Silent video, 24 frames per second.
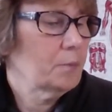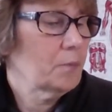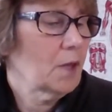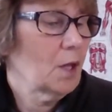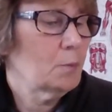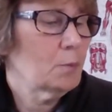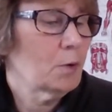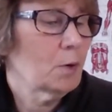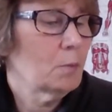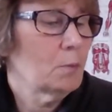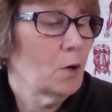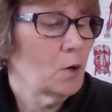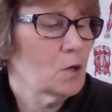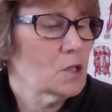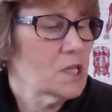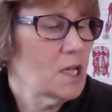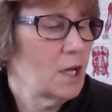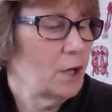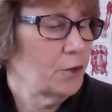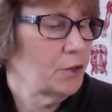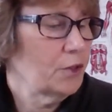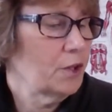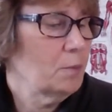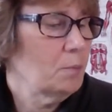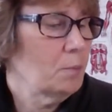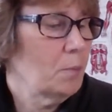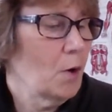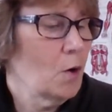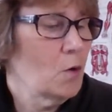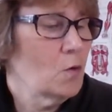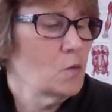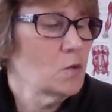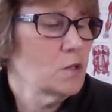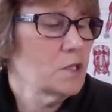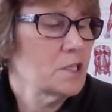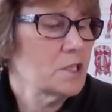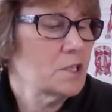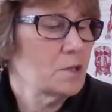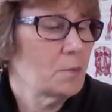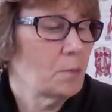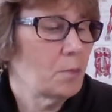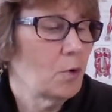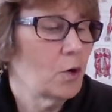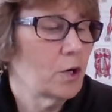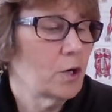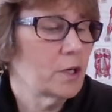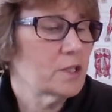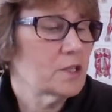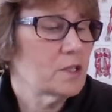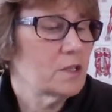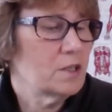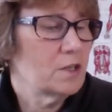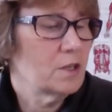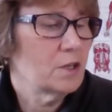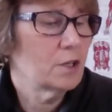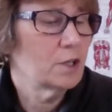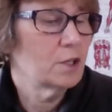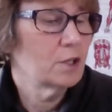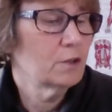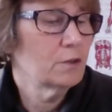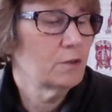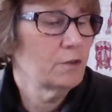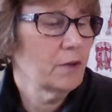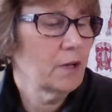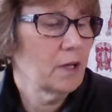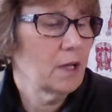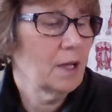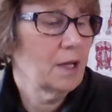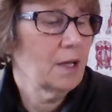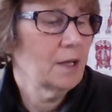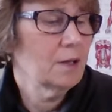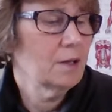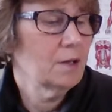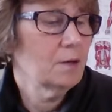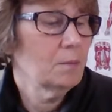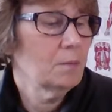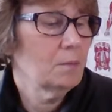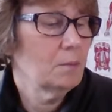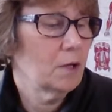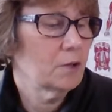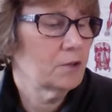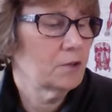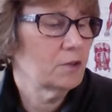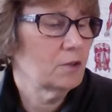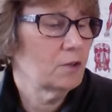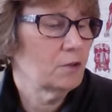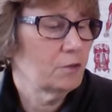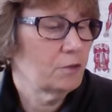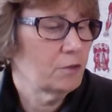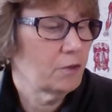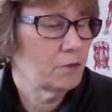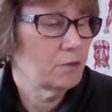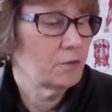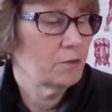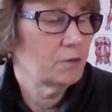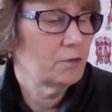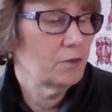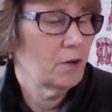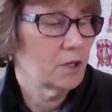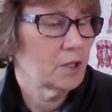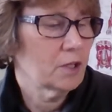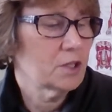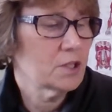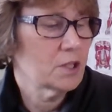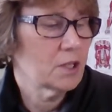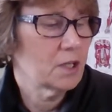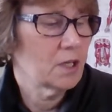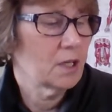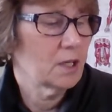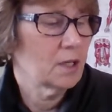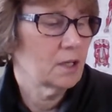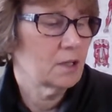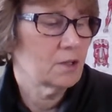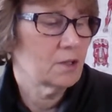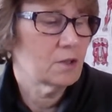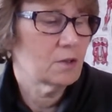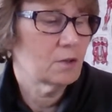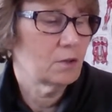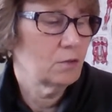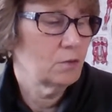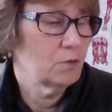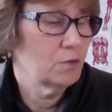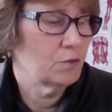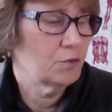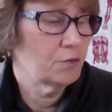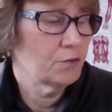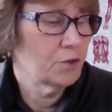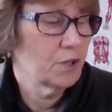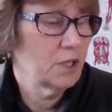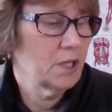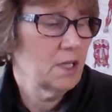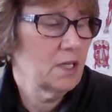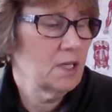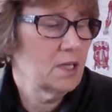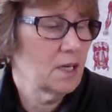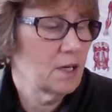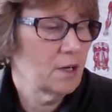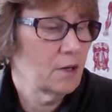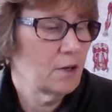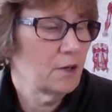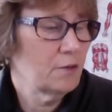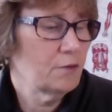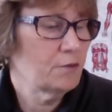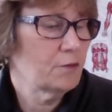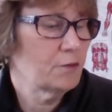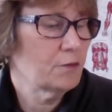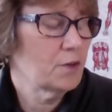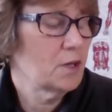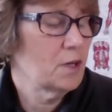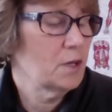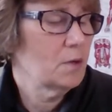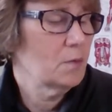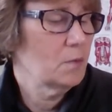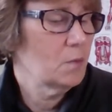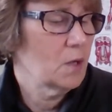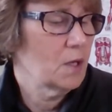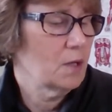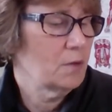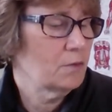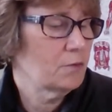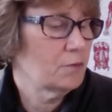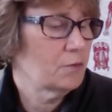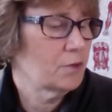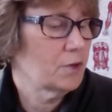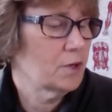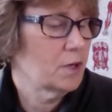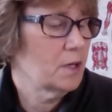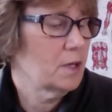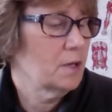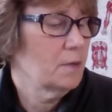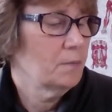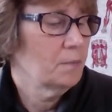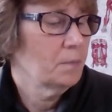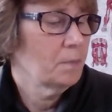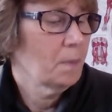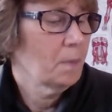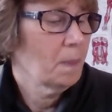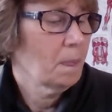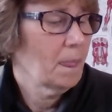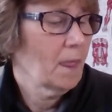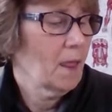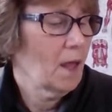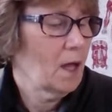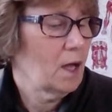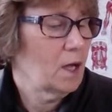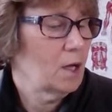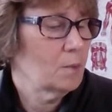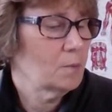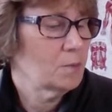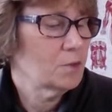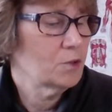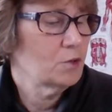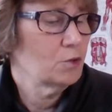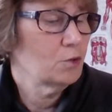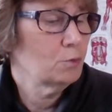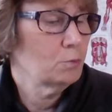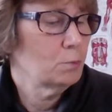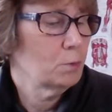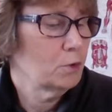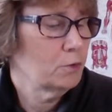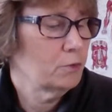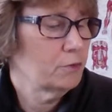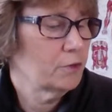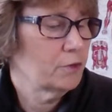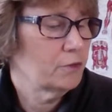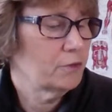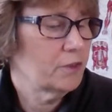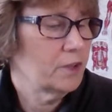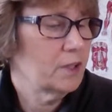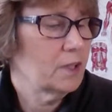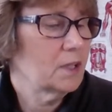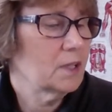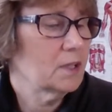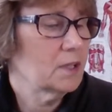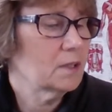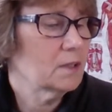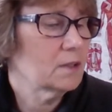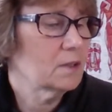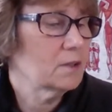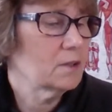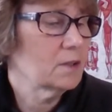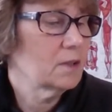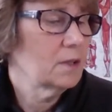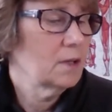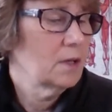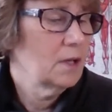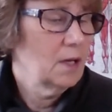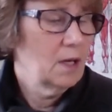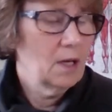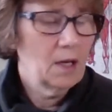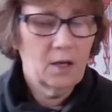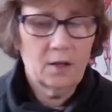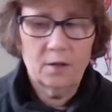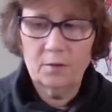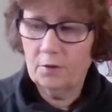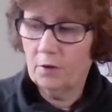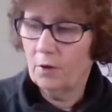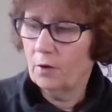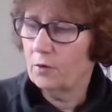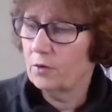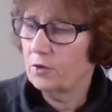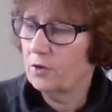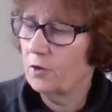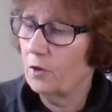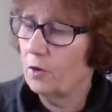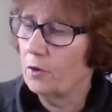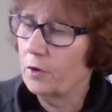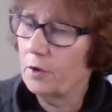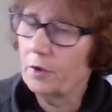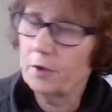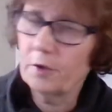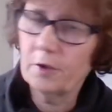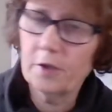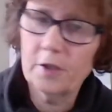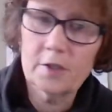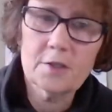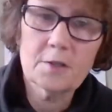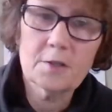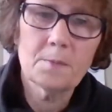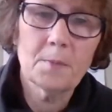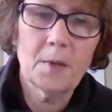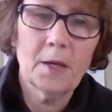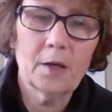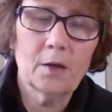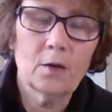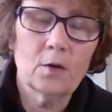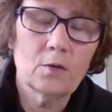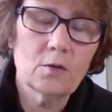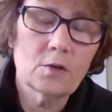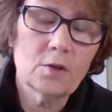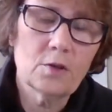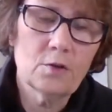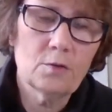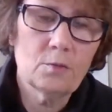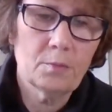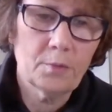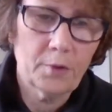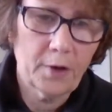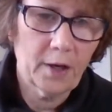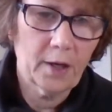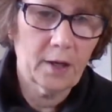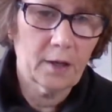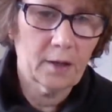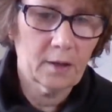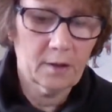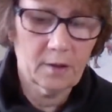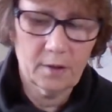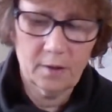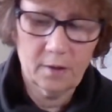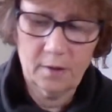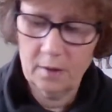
It promotes healthy bones, supports nerve and muscle functioning. It's gluten-free, dairy-free, wheat-free, suitable for vegans. So Solgar is my go-to brand.